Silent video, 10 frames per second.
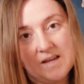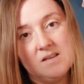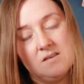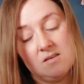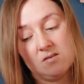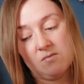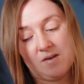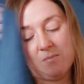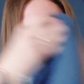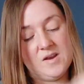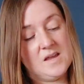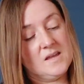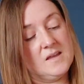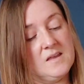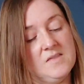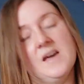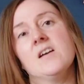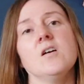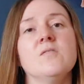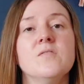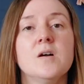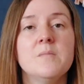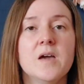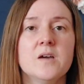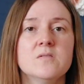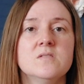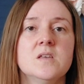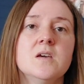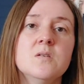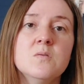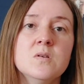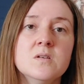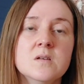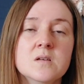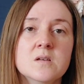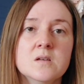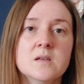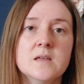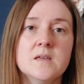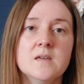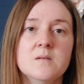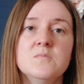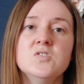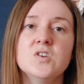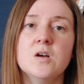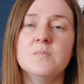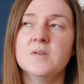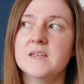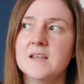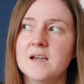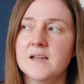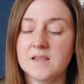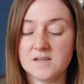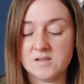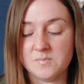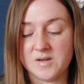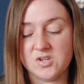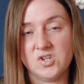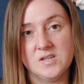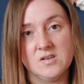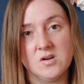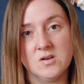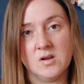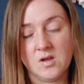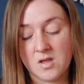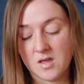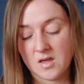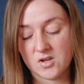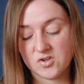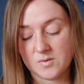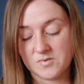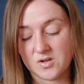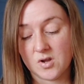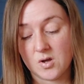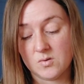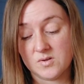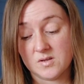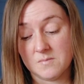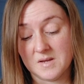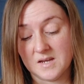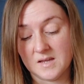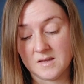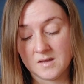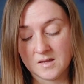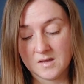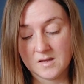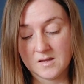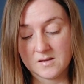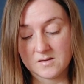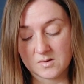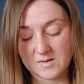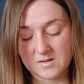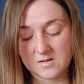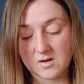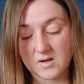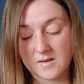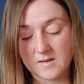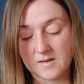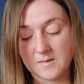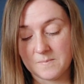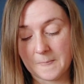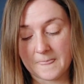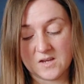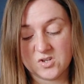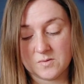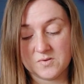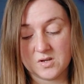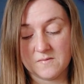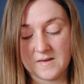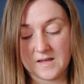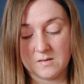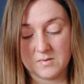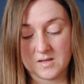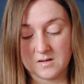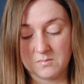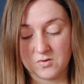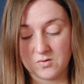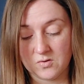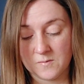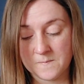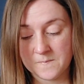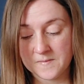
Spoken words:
tercel fabric that I got from Oso shop in Ireland, but her shop's on hold at the minute, so it's not, her shop's not available anymore.